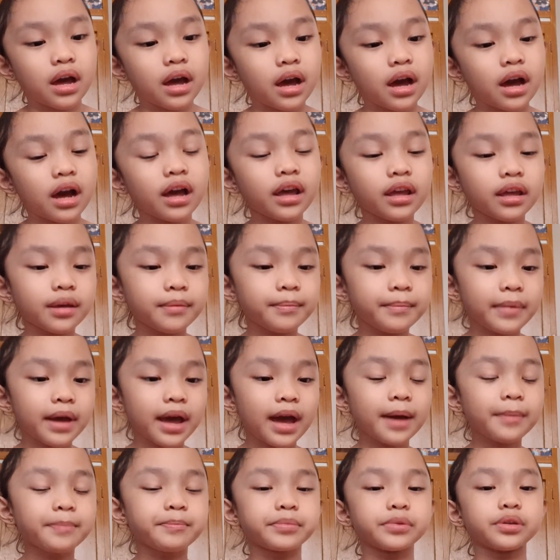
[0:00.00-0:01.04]
I am
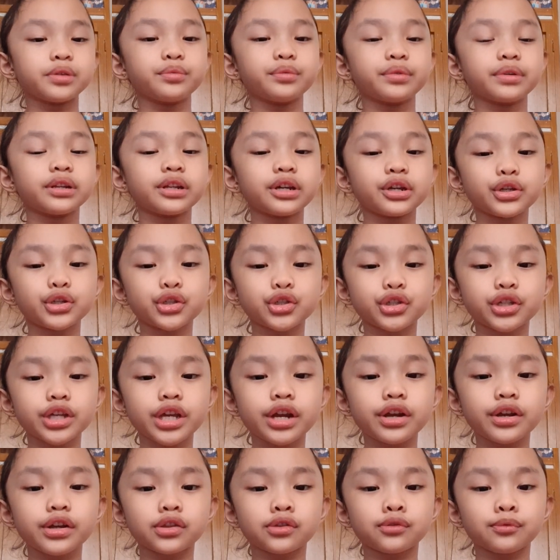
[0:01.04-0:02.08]
happy when I
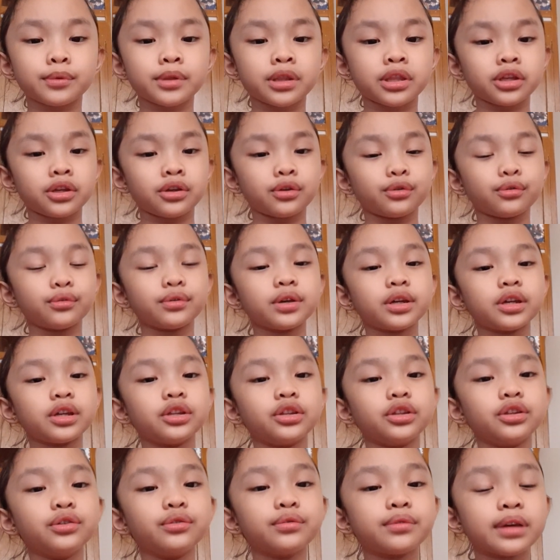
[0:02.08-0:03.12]
share it with you.
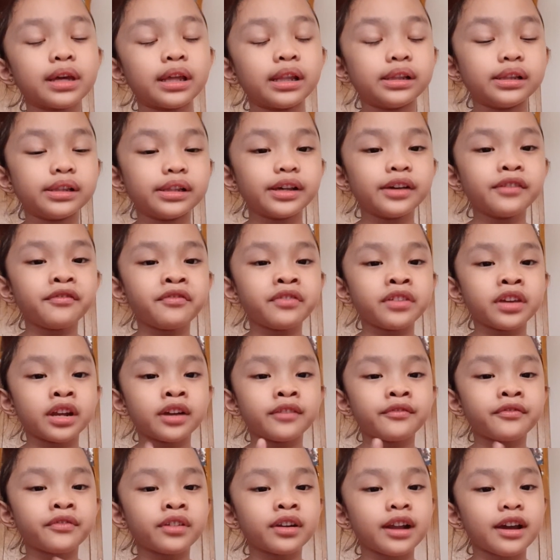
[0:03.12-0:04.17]
You can live
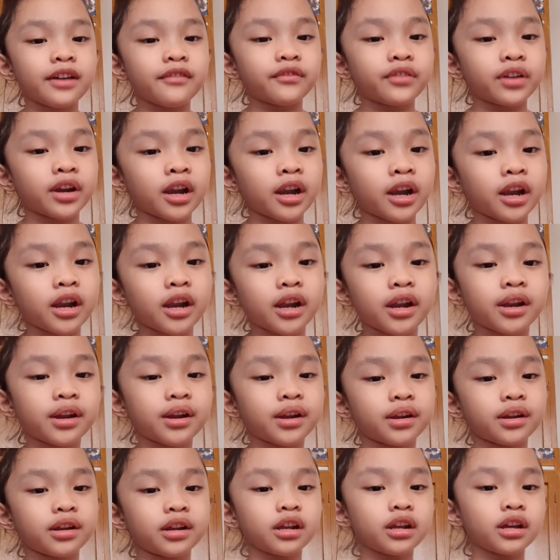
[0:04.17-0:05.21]
here forever.
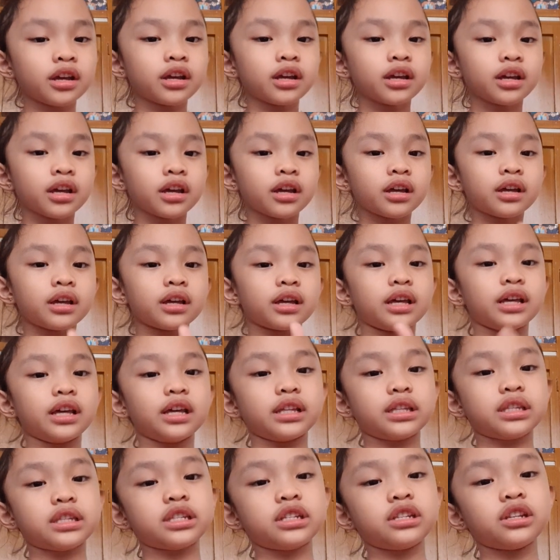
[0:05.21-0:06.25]

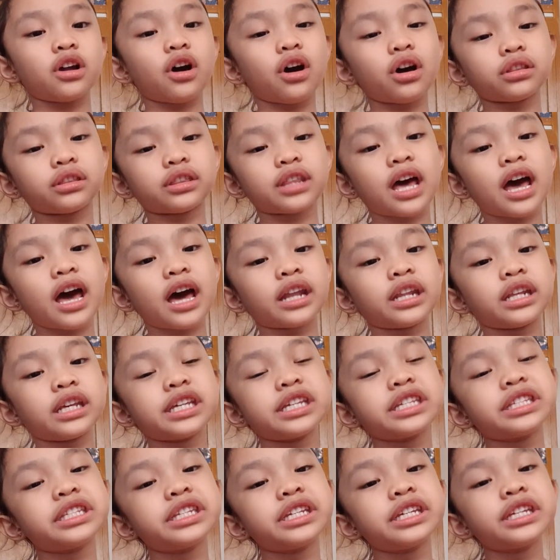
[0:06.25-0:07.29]
It's not that
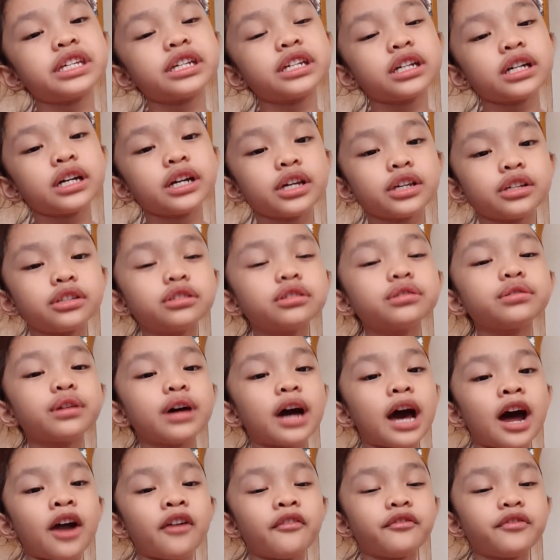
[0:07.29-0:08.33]
easy. You
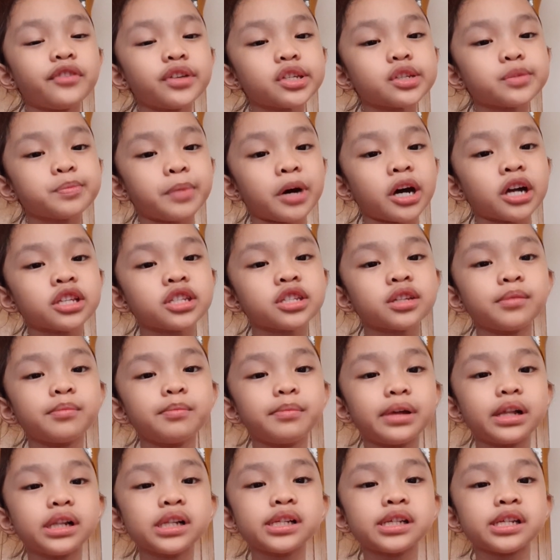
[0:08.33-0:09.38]
don't have
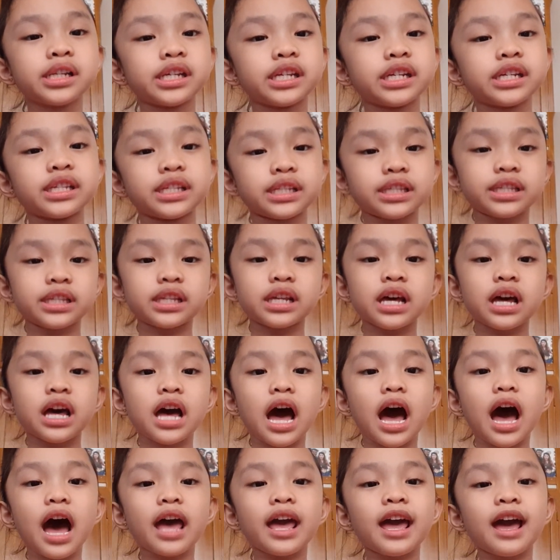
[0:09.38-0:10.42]
responsibilities.
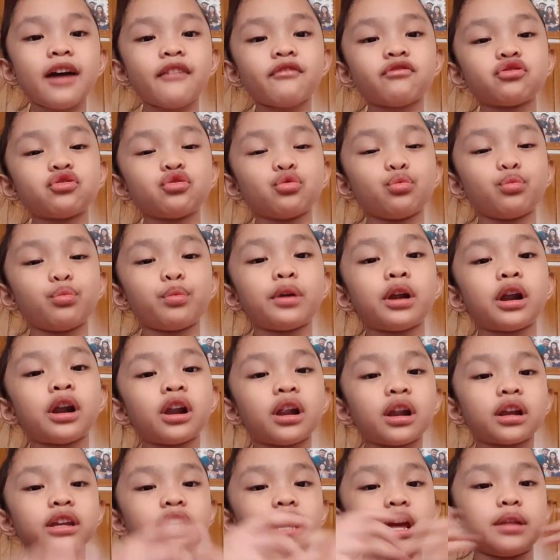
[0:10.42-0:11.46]
I have to
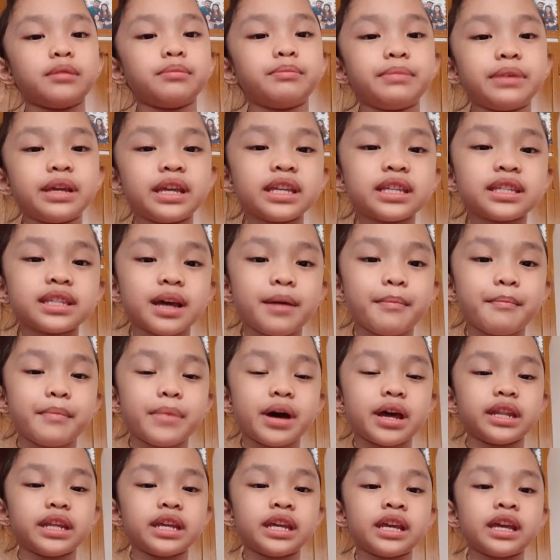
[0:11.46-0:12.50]
work and be
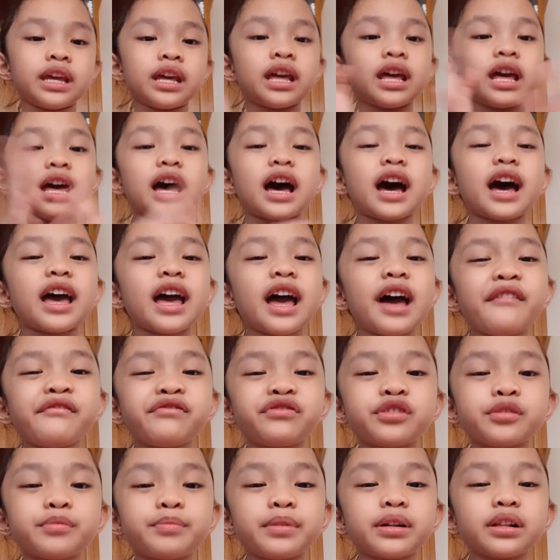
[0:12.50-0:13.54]
somebody. I
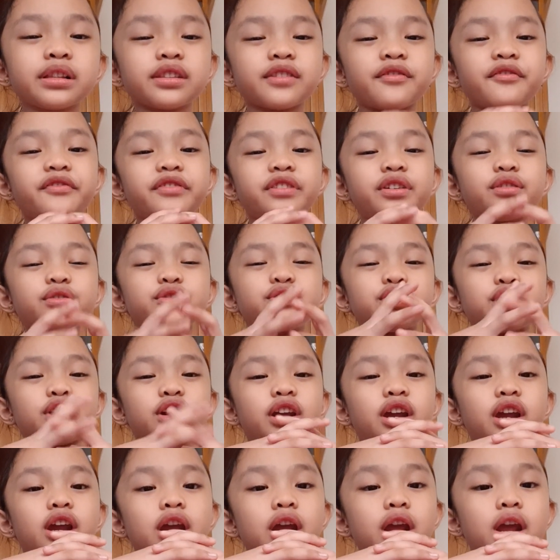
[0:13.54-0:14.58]
have to build a
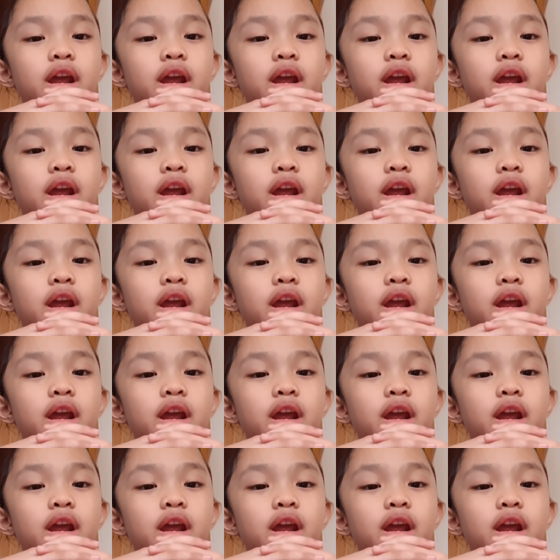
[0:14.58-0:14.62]
future.